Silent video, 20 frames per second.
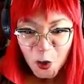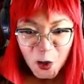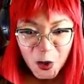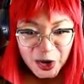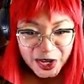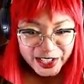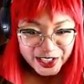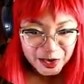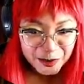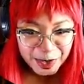
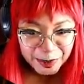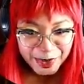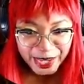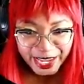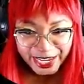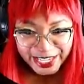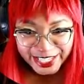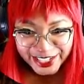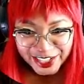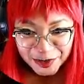he's on my
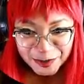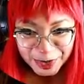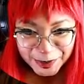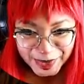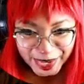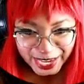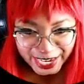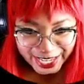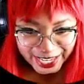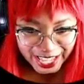back! He's on my
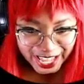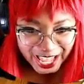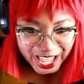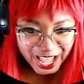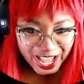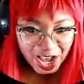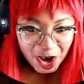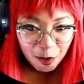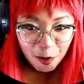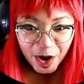back!
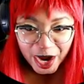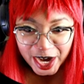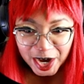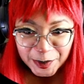Why